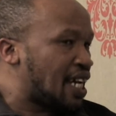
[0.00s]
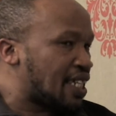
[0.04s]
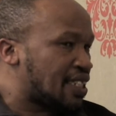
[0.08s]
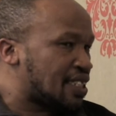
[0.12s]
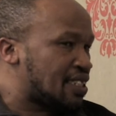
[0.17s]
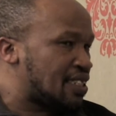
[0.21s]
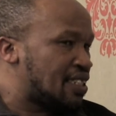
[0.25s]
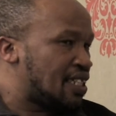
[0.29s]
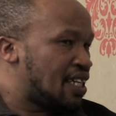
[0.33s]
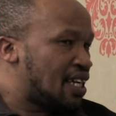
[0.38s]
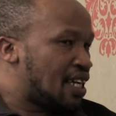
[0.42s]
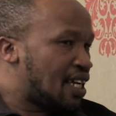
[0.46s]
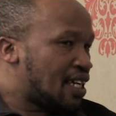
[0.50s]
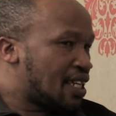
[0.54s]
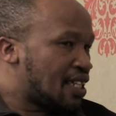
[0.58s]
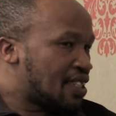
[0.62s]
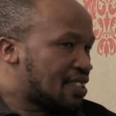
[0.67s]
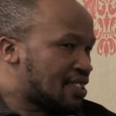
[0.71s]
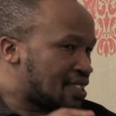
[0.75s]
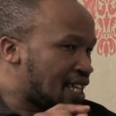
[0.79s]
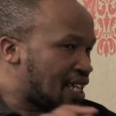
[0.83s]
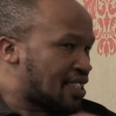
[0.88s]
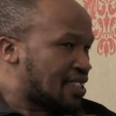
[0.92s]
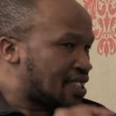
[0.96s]
that
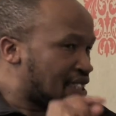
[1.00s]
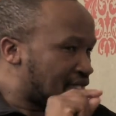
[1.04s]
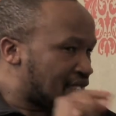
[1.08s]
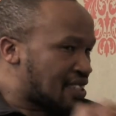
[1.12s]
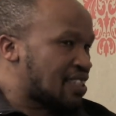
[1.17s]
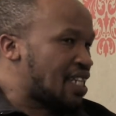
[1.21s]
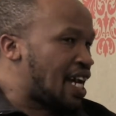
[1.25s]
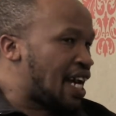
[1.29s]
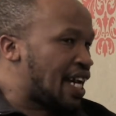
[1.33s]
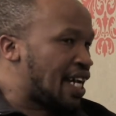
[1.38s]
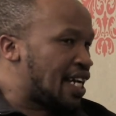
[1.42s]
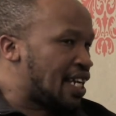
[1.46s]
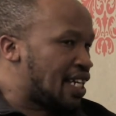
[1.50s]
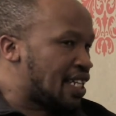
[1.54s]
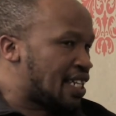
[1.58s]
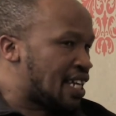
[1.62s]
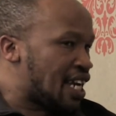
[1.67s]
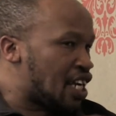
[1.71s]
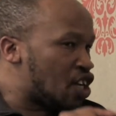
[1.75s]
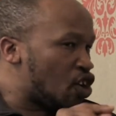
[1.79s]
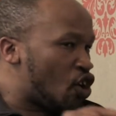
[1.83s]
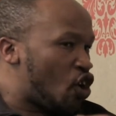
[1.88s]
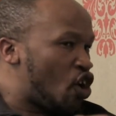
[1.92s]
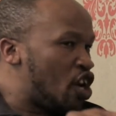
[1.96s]
such a struggle
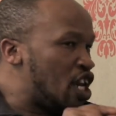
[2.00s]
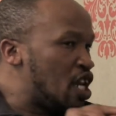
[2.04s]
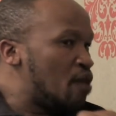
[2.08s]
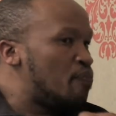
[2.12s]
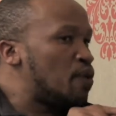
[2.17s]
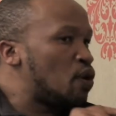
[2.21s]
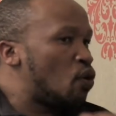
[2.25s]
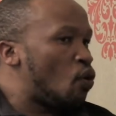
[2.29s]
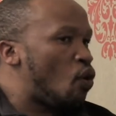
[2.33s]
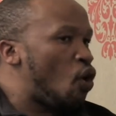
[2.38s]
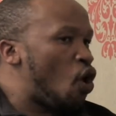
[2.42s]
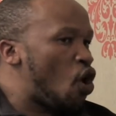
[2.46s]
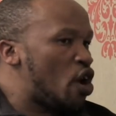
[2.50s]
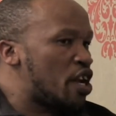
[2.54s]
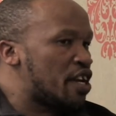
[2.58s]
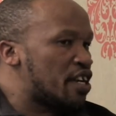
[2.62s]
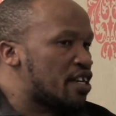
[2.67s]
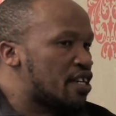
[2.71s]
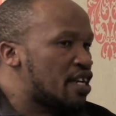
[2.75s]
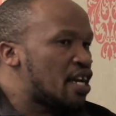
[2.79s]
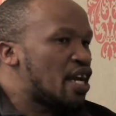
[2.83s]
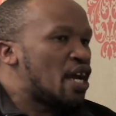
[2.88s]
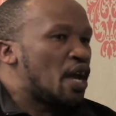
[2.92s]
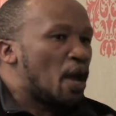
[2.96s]
can only be
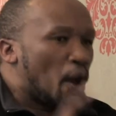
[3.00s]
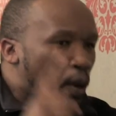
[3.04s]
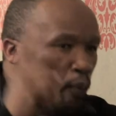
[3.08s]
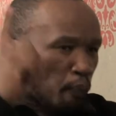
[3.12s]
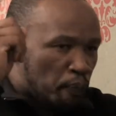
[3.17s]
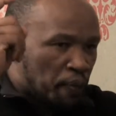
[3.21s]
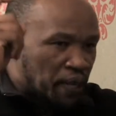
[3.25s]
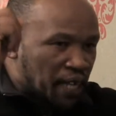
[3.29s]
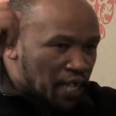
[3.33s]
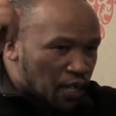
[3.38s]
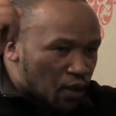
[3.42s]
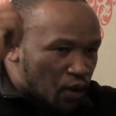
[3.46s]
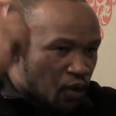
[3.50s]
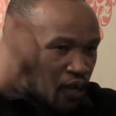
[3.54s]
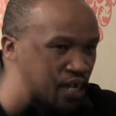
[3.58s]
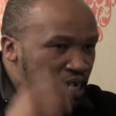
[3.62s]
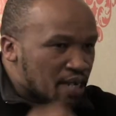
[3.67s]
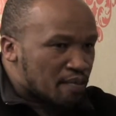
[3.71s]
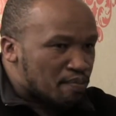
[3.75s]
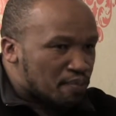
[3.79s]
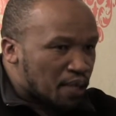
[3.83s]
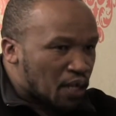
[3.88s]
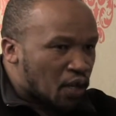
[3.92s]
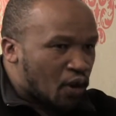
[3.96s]
won
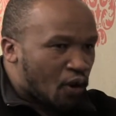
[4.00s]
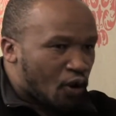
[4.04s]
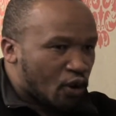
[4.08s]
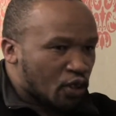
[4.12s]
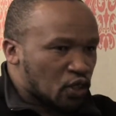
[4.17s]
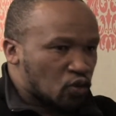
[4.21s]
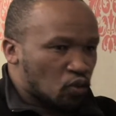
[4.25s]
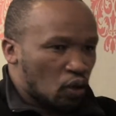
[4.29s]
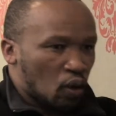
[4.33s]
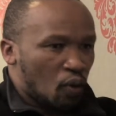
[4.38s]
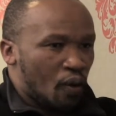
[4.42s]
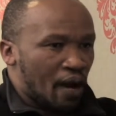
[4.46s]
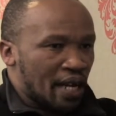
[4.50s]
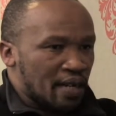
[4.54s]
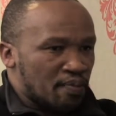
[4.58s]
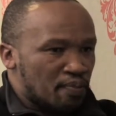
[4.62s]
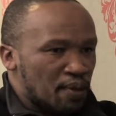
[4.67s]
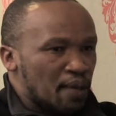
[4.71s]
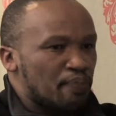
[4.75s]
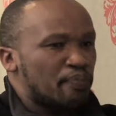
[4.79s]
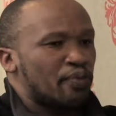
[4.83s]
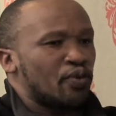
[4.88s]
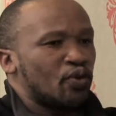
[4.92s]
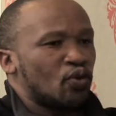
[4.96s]
purely because we
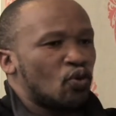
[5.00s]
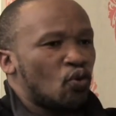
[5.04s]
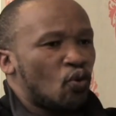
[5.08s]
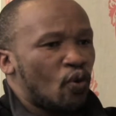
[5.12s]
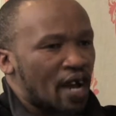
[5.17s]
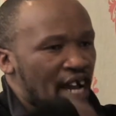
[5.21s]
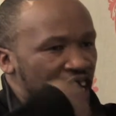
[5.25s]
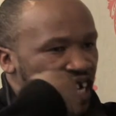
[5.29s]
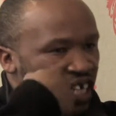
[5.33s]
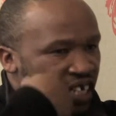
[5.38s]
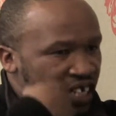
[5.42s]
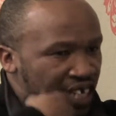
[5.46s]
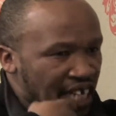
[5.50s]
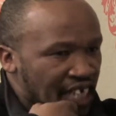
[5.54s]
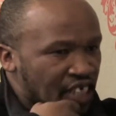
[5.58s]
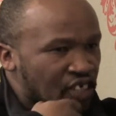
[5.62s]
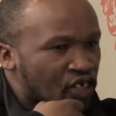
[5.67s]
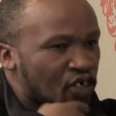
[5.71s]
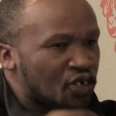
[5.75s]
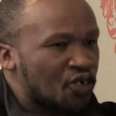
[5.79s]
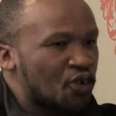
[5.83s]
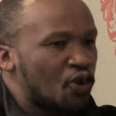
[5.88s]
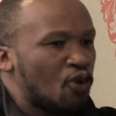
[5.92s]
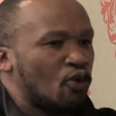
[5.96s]
want people who wear
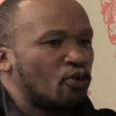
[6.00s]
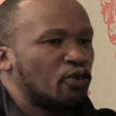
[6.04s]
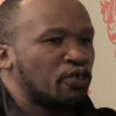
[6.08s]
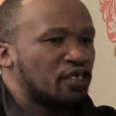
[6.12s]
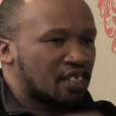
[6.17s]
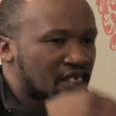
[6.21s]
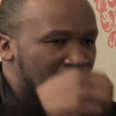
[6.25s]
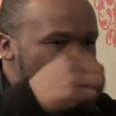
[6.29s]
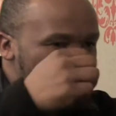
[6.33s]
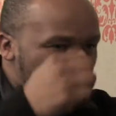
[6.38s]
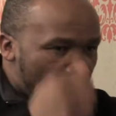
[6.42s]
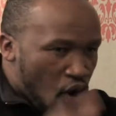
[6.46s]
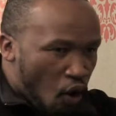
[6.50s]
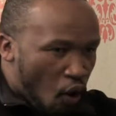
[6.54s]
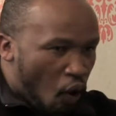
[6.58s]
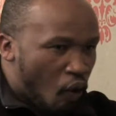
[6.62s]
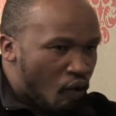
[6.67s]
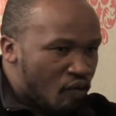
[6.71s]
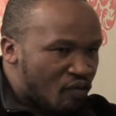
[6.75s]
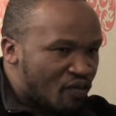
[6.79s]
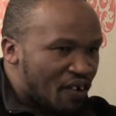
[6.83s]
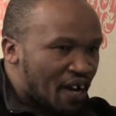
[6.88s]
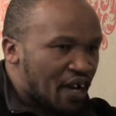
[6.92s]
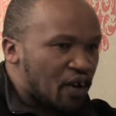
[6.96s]
red clothes,
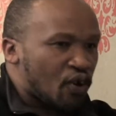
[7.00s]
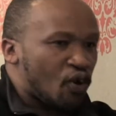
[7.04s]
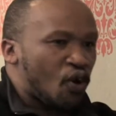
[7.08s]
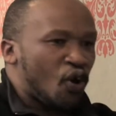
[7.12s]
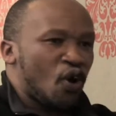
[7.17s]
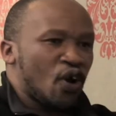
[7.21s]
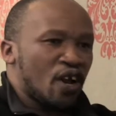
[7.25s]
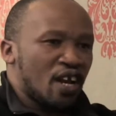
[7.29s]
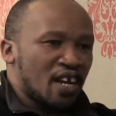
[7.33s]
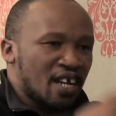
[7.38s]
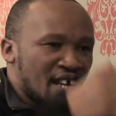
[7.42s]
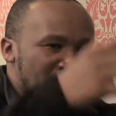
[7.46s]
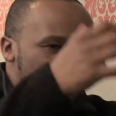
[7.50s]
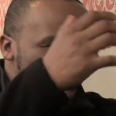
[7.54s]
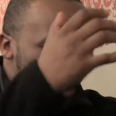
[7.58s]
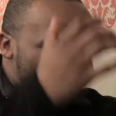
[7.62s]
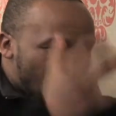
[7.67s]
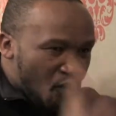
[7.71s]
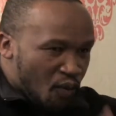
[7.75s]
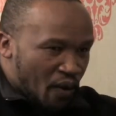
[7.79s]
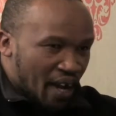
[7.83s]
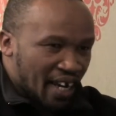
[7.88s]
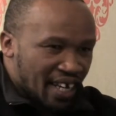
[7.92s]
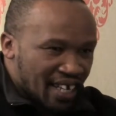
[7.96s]
overall
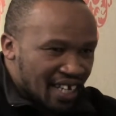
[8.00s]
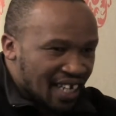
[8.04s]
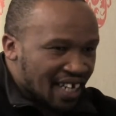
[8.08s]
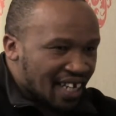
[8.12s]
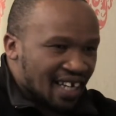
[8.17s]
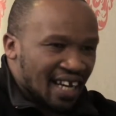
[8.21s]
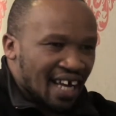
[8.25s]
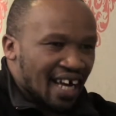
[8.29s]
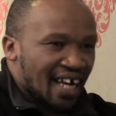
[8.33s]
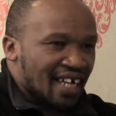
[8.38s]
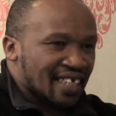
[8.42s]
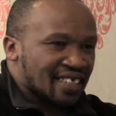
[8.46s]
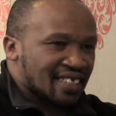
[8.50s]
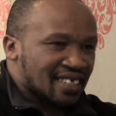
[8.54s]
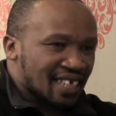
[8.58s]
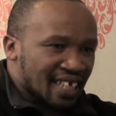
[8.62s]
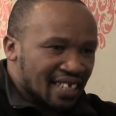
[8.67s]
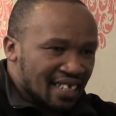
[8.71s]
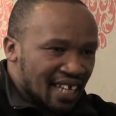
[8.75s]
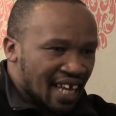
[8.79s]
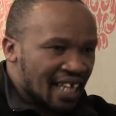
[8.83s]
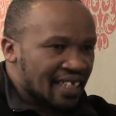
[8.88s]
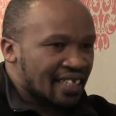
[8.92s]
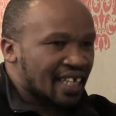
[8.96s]
working class,
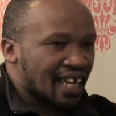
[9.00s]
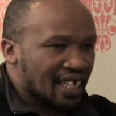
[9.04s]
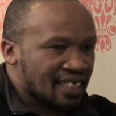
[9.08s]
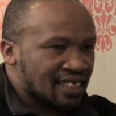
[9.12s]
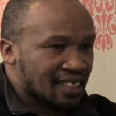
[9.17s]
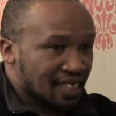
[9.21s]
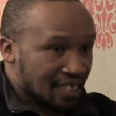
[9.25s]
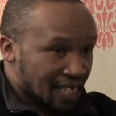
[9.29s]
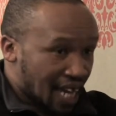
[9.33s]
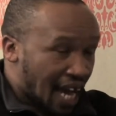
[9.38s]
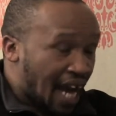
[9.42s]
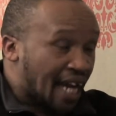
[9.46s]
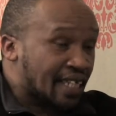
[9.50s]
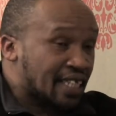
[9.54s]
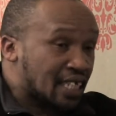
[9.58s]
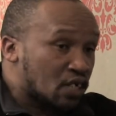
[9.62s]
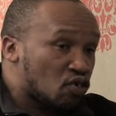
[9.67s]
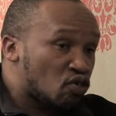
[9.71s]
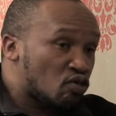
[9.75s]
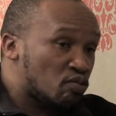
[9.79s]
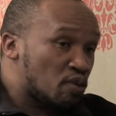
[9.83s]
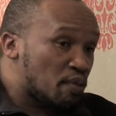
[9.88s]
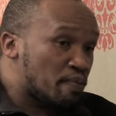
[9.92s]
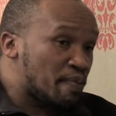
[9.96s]
and that's it, I
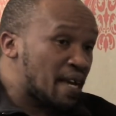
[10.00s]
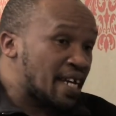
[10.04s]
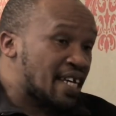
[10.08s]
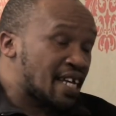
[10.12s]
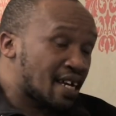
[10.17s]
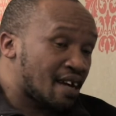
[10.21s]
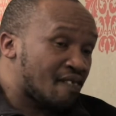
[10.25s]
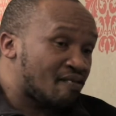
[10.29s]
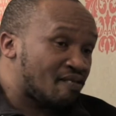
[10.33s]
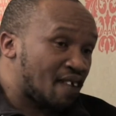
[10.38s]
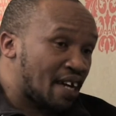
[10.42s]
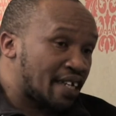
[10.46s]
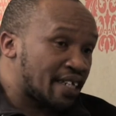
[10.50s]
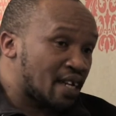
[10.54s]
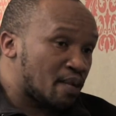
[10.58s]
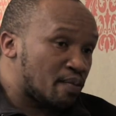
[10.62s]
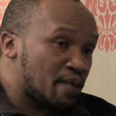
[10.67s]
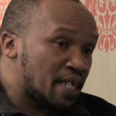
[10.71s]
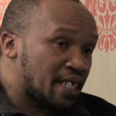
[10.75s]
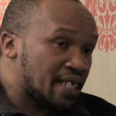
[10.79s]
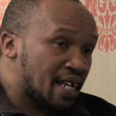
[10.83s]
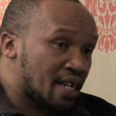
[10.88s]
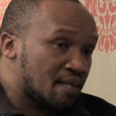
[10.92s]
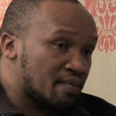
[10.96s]
think we'll be making a
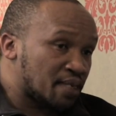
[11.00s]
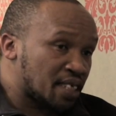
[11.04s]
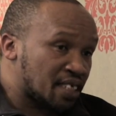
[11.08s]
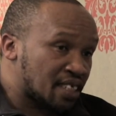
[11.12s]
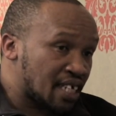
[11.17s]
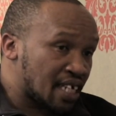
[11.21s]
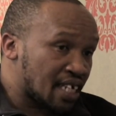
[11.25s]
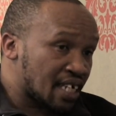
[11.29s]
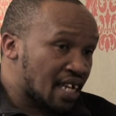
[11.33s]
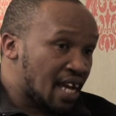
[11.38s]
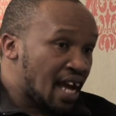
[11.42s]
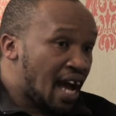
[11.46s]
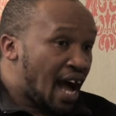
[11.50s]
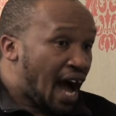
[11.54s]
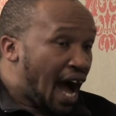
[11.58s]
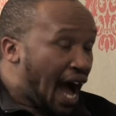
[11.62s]
fundamental mistake.